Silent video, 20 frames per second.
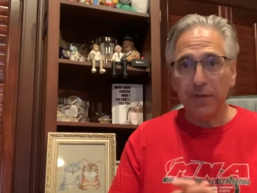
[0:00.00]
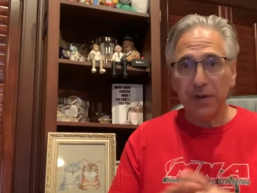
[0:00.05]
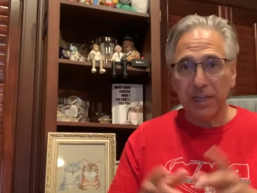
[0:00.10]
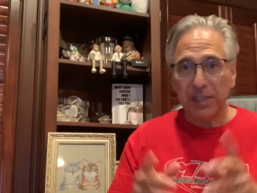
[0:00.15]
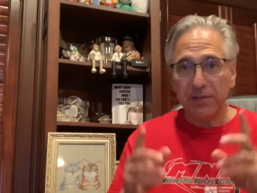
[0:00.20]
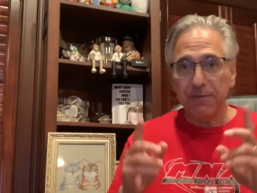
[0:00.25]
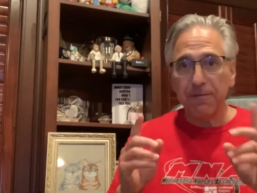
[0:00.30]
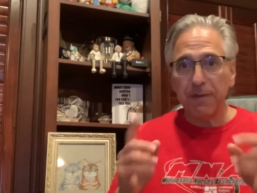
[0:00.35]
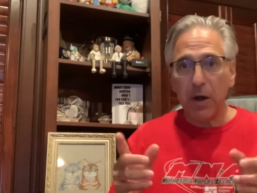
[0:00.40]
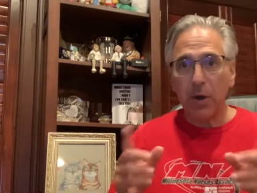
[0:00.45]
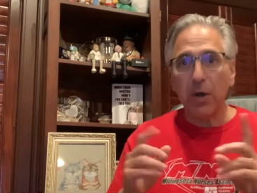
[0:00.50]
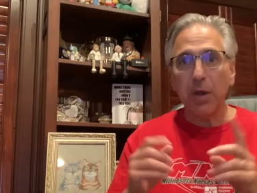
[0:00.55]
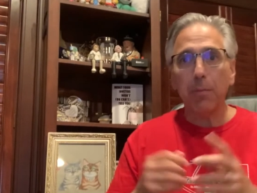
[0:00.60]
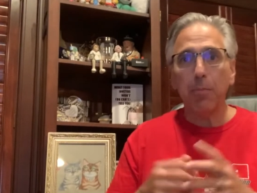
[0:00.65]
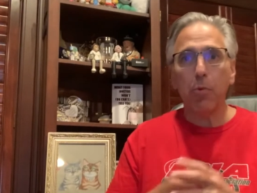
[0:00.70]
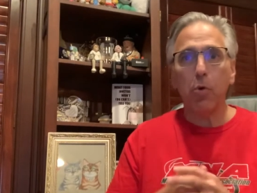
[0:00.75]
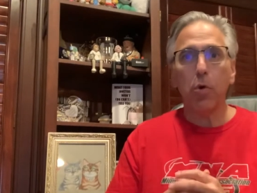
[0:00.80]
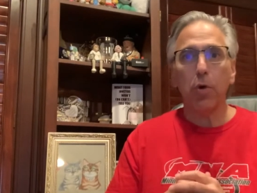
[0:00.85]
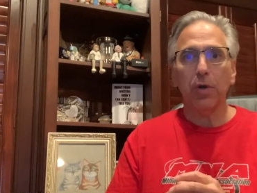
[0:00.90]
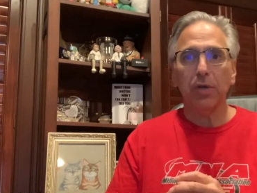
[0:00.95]
It's very
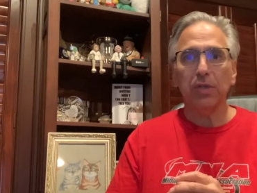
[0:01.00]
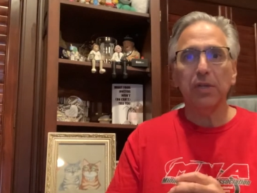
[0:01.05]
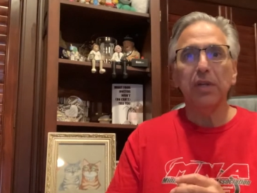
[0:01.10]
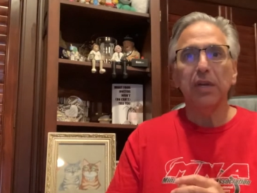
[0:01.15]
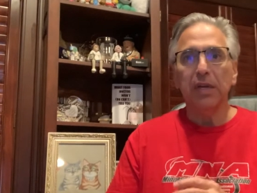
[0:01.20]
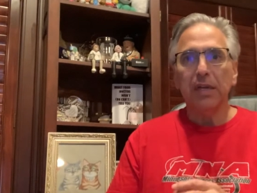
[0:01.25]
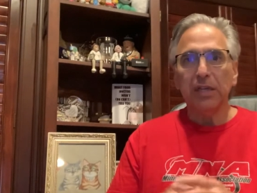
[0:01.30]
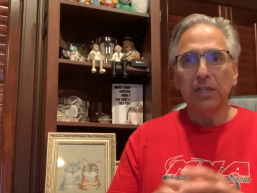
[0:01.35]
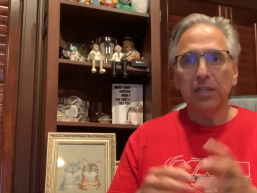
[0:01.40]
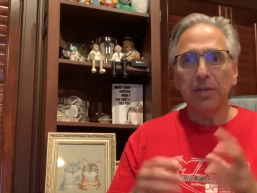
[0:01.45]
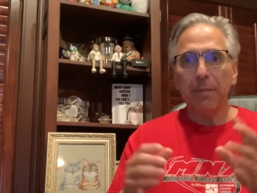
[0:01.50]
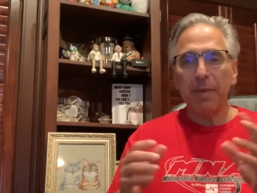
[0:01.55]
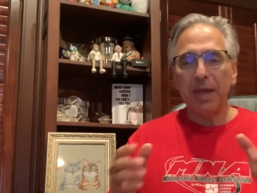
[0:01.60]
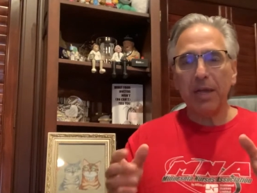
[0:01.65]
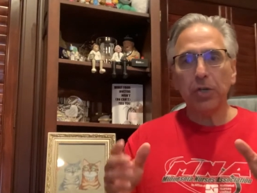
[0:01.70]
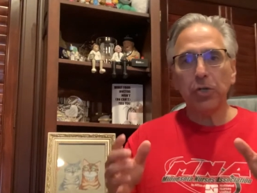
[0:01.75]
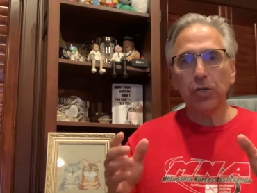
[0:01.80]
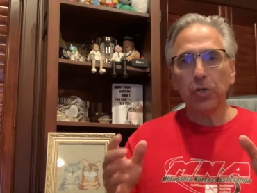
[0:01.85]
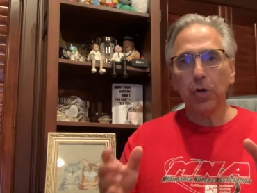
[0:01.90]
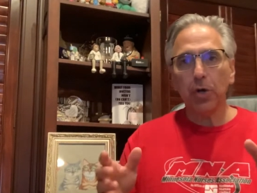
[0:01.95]
important to make
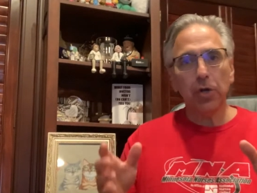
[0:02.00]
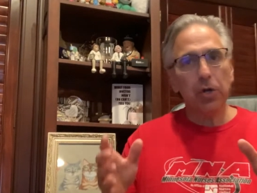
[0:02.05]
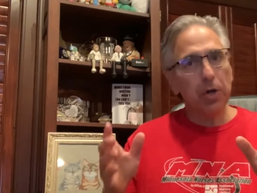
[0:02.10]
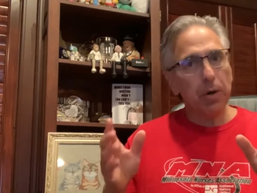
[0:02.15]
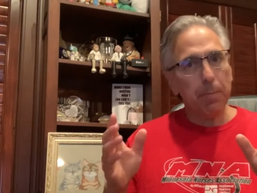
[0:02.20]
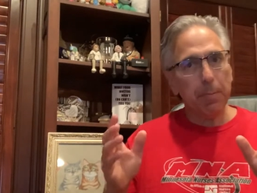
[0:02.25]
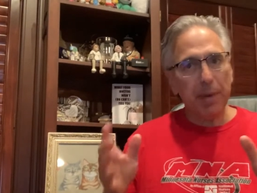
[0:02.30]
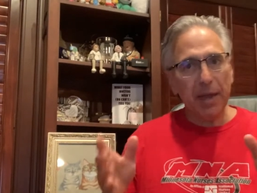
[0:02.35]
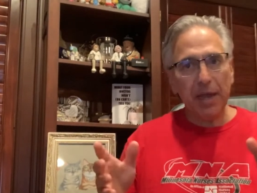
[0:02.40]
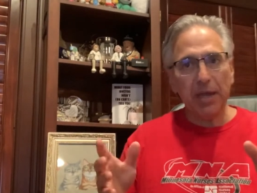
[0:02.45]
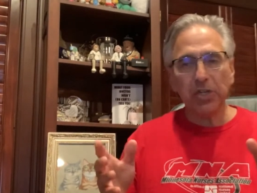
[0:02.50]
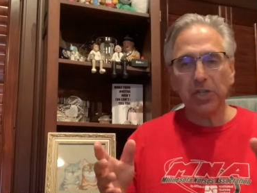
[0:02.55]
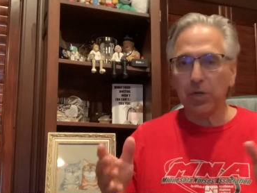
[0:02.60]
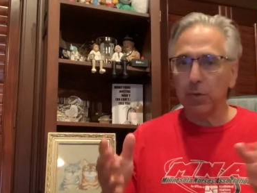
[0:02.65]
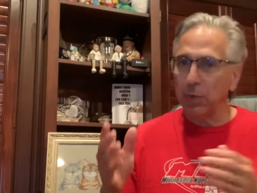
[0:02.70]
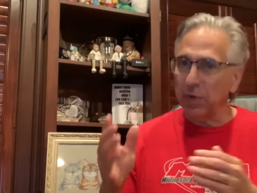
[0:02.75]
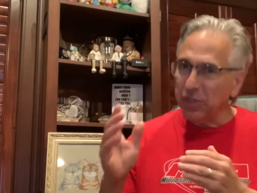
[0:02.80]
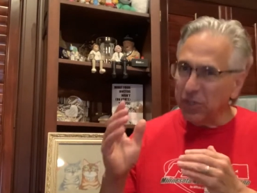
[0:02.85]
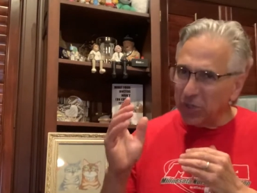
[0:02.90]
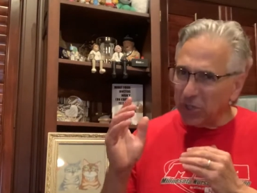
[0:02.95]
sure your patient,
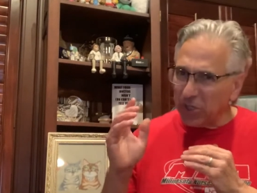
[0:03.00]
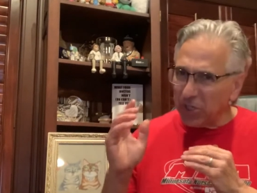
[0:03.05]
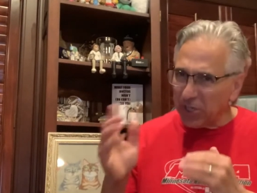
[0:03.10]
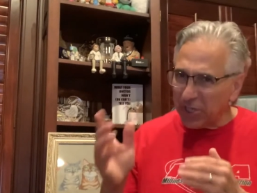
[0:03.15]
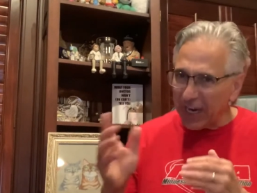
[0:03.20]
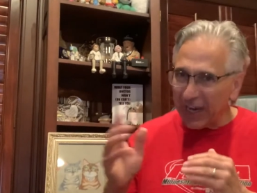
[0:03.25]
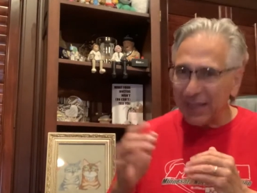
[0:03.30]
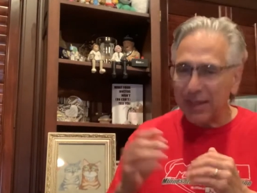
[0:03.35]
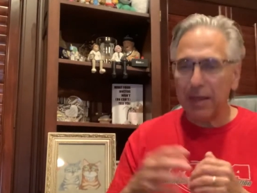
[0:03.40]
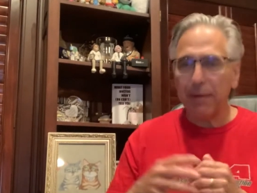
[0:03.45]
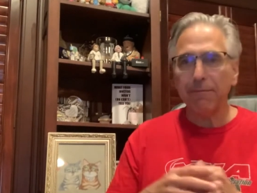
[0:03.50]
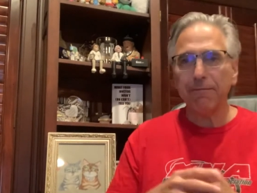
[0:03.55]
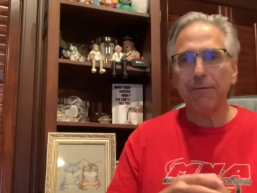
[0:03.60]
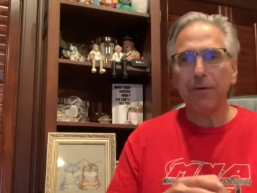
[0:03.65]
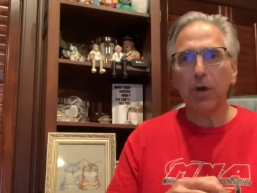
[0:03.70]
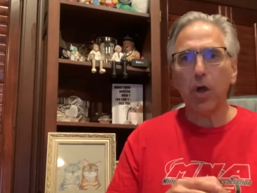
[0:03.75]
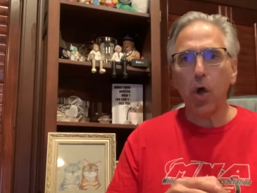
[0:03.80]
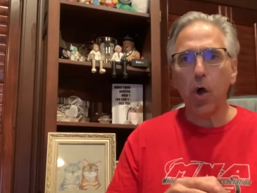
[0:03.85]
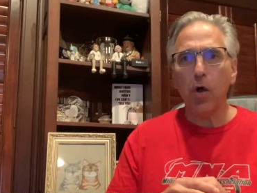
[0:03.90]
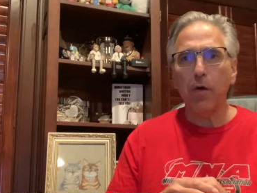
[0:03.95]
when you check them
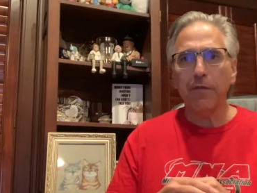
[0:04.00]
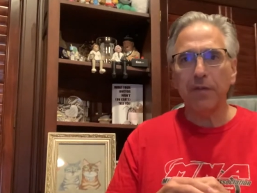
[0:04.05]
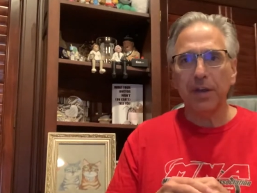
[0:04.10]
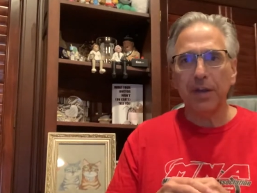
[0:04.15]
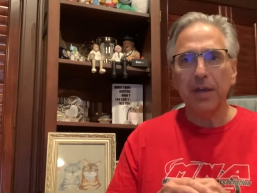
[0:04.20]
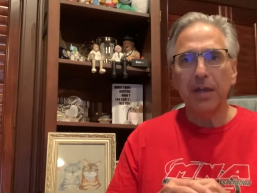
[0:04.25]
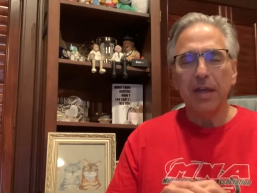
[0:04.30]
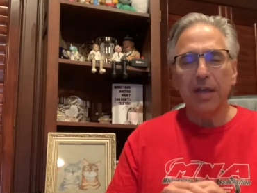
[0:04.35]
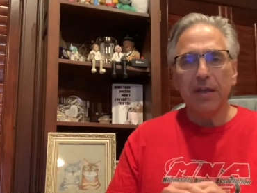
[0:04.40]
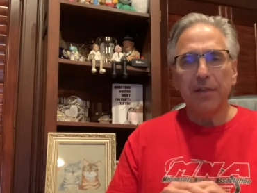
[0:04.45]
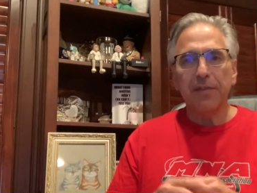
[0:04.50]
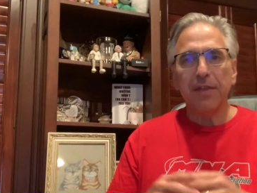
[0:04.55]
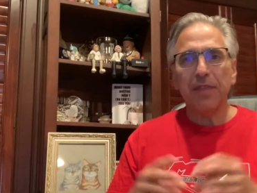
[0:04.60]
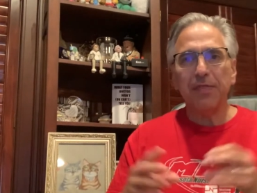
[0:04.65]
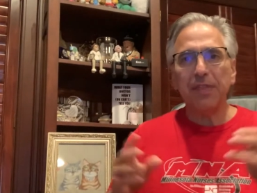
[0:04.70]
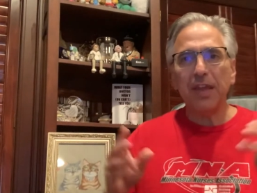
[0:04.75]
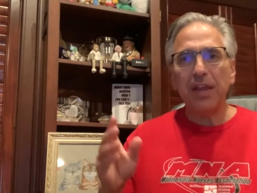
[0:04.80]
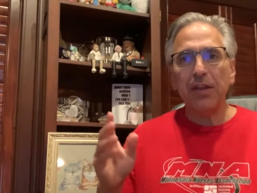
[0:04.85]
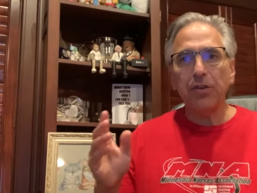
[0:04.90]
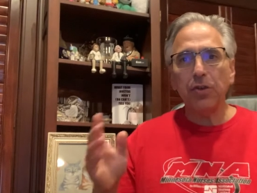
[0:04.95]
for COVID, that
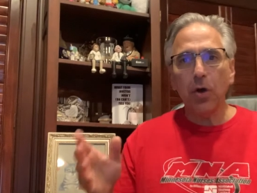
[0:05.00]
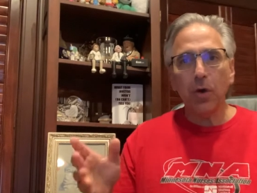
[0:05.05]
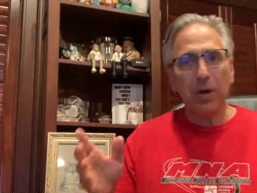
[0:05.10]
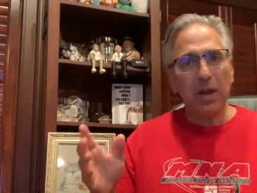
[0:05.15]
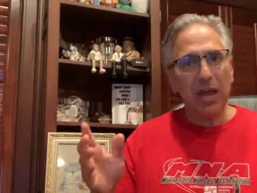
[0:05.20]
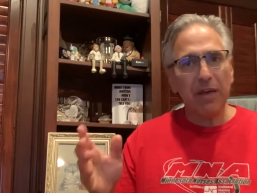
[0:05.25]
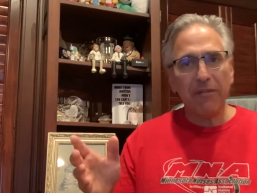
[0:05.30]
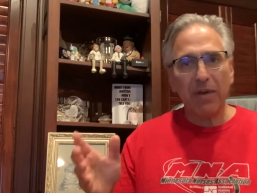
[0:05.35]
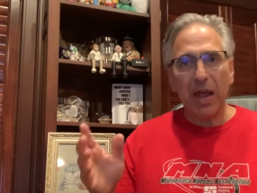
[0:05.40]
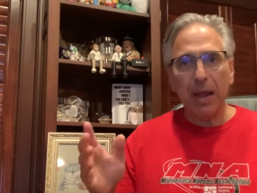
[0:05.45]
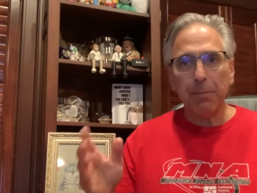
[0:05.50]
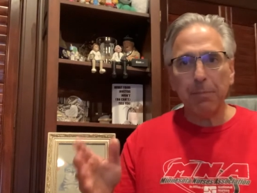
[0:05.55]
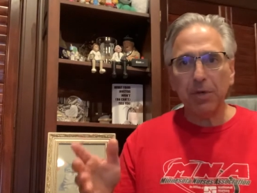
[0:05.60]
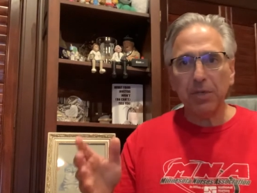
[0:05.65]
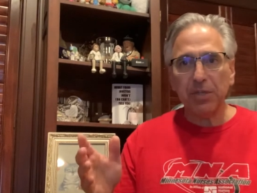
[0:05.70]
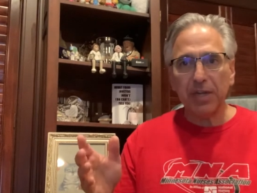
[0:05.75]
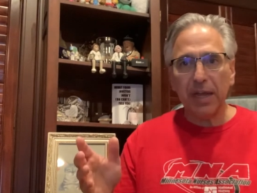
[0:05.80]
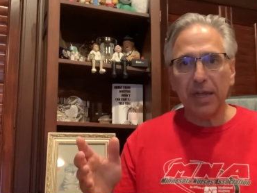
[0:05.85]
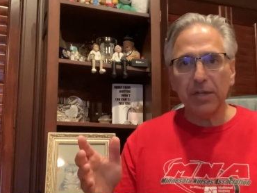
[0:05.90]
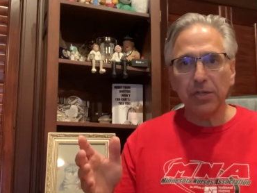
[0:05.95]
they don't have
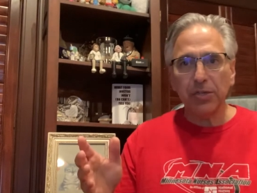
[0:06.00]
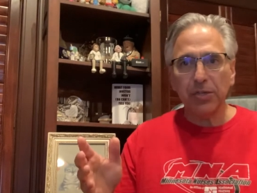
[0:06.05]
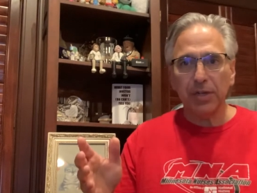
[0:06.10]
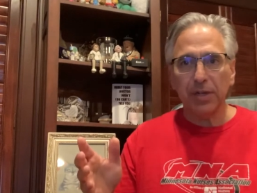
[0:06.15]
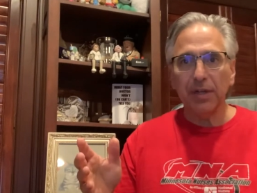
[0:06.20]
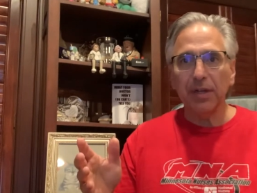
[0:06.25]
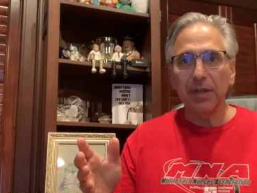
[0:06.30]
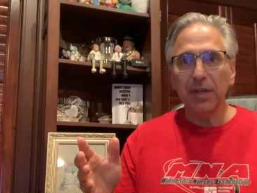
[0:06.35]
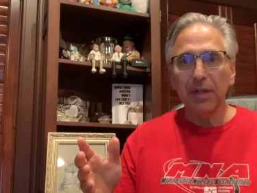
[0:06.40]
hypertension.